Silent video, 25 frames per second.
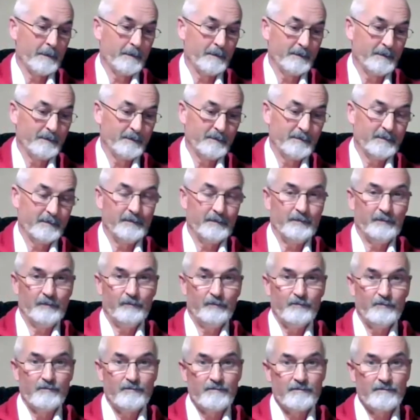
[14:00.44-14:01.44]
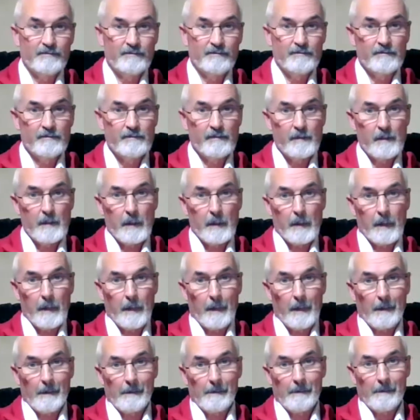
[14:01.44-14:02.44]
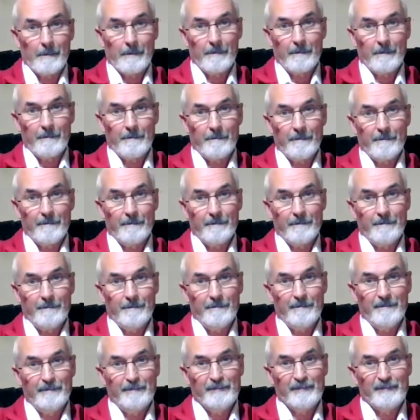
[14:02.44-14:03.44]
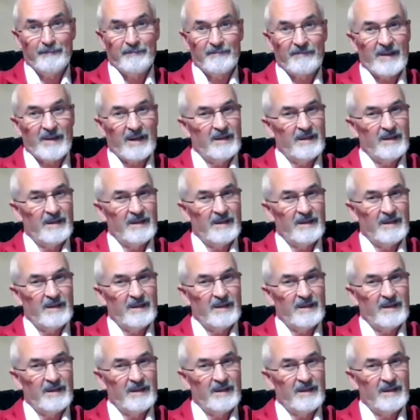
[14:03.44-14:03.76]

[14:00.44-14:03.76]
No one is speaking in this clip.